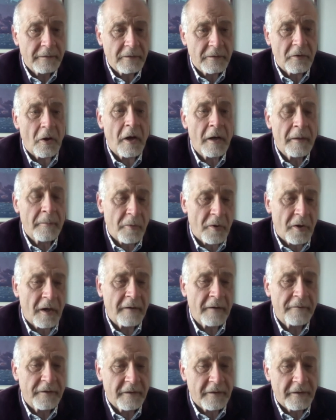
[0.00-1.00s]

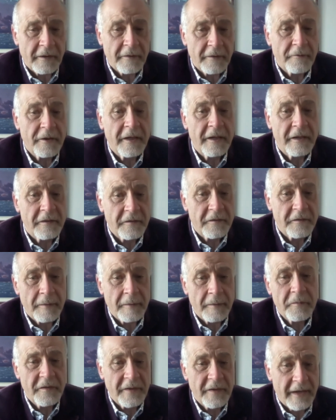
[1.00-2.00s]
nonprofit delivery in
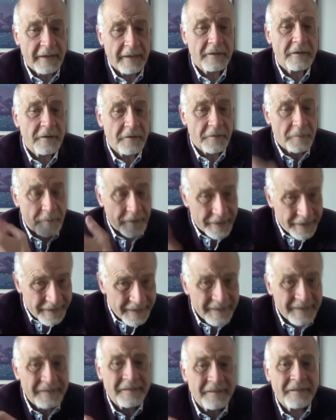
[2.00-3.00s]
some sectors,
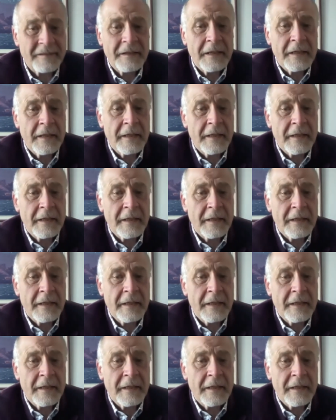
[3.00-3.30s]
because